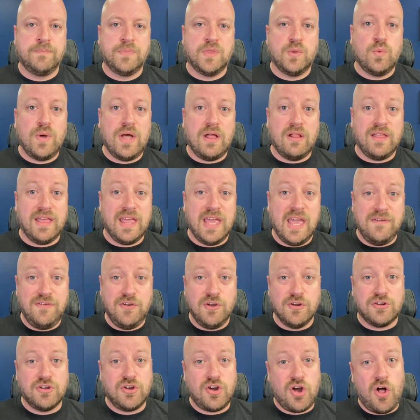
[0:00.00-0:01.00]
Well, if
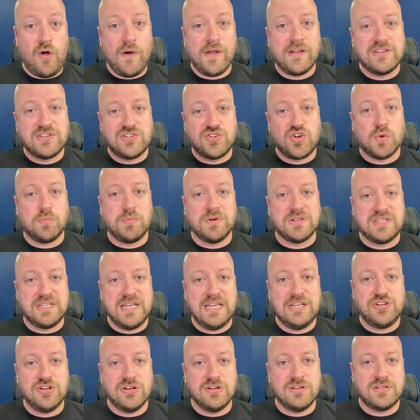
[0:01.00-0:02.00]
you're calling store
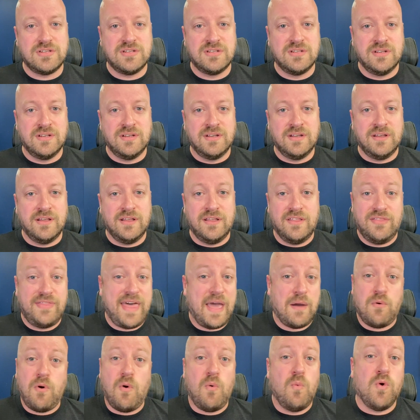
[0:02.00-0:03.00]
procedures,
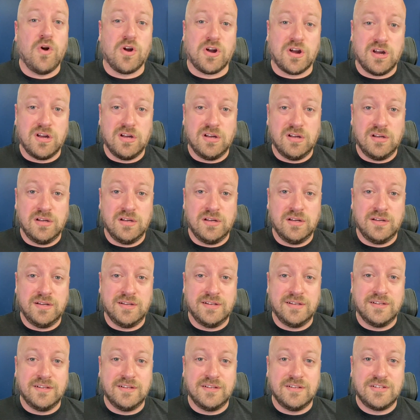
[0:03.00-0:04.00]
that won't work
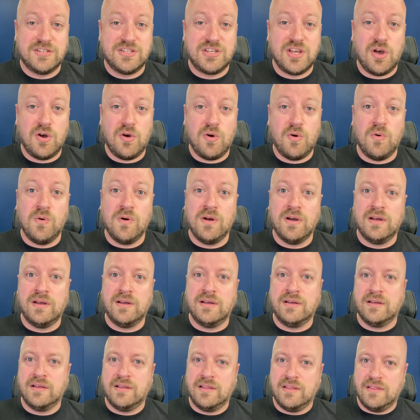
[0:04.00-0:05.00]
so
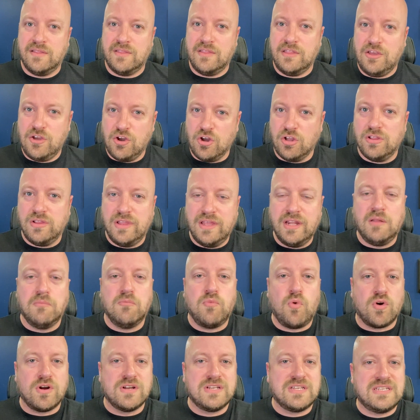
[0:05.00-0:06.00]
you're a little
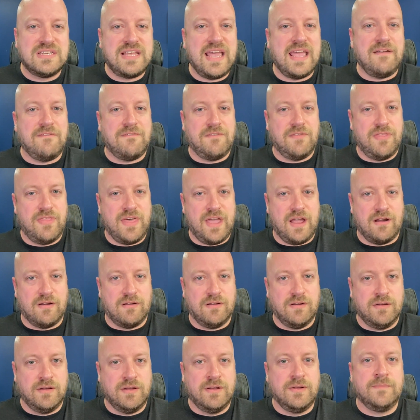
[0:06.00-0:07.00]
more safe there,
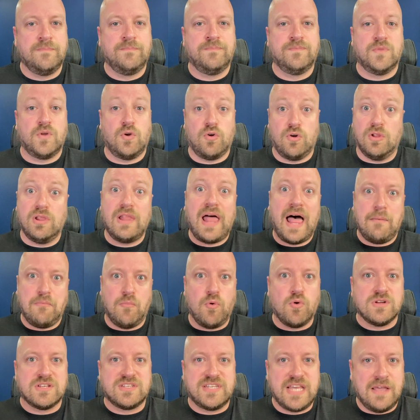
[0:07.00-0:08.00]
or a lot
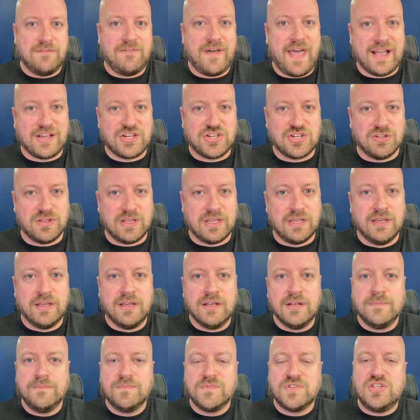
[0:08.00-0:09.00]
more safe actually.
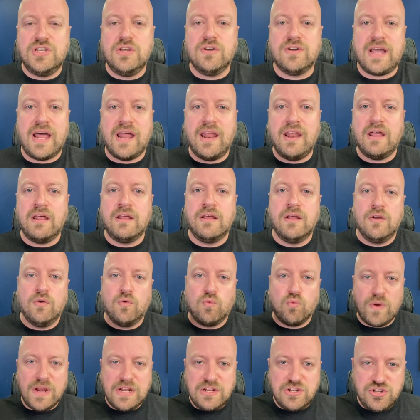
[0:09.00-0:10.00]
So you're kind of
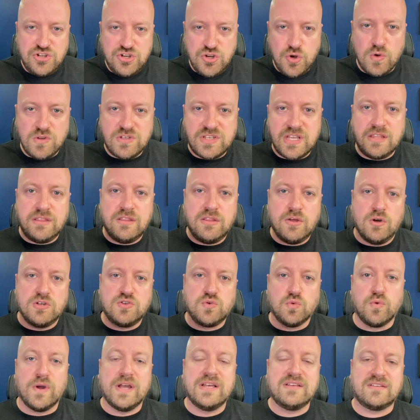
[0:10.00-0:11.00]
reducing those
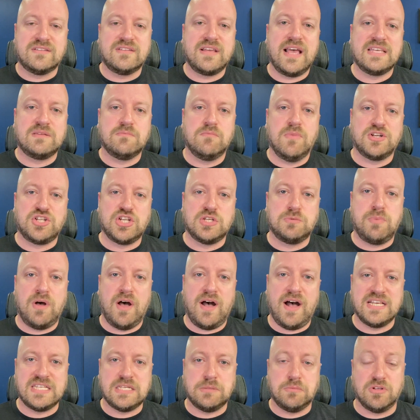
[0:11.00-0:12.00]
risks as much as
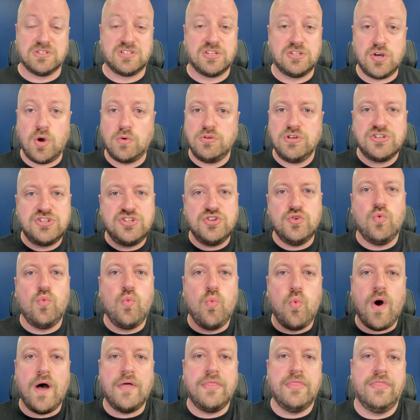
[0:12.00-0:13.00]
possible. So don't just do
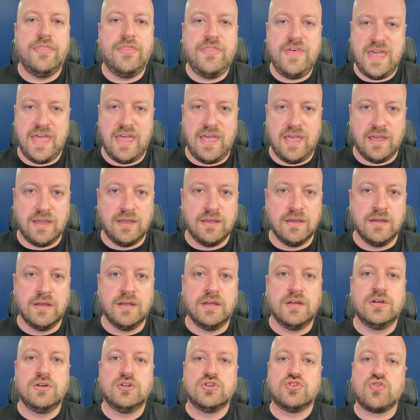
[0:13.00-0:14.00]
one thing,
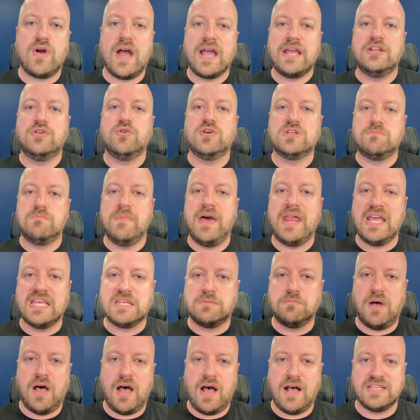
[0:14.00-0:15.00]
try and do as many as
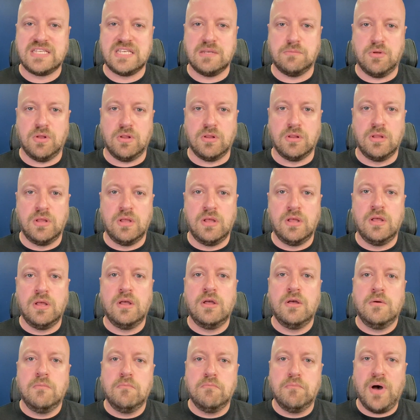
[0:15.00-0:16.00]
possible.
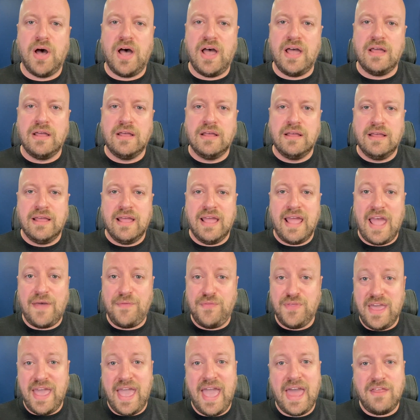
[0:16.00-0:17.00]
But at
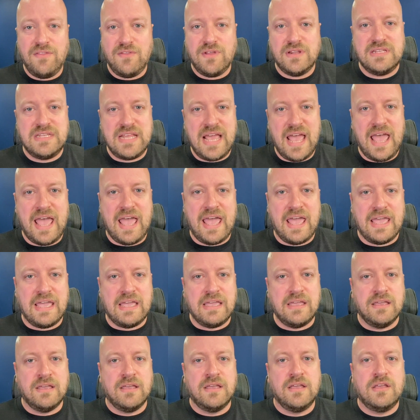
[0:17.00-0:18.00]
the end of the
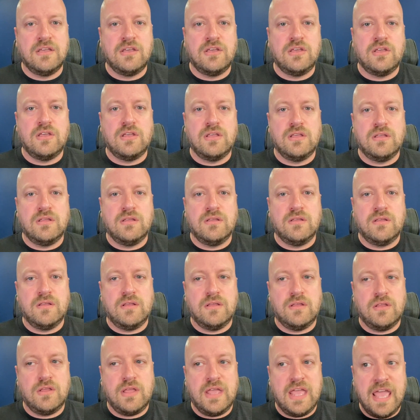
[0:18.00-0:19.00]
day,
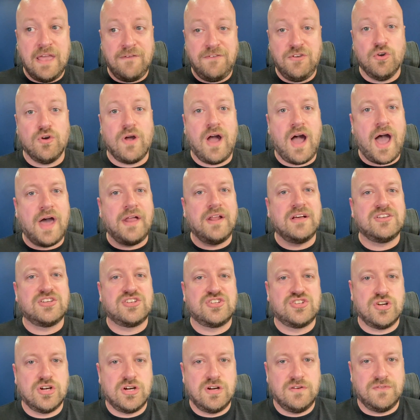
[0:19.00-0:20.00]
if you're on a
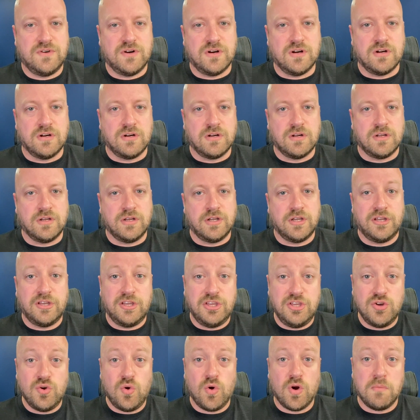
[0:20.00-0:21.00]
server,
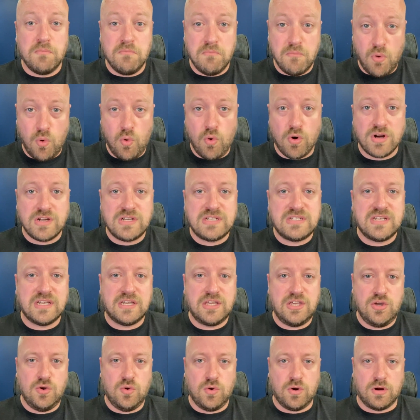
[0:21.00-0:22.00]
you're more
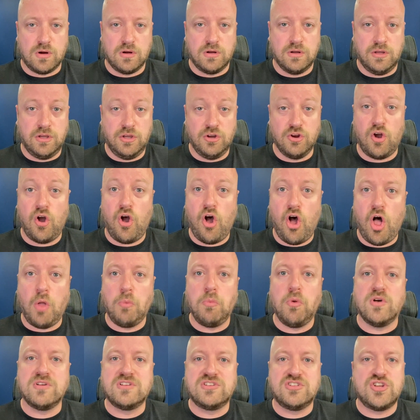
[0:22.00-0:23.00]
secure. You're
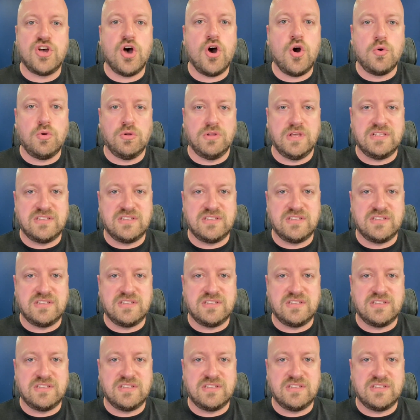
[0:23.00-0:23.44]
almost totally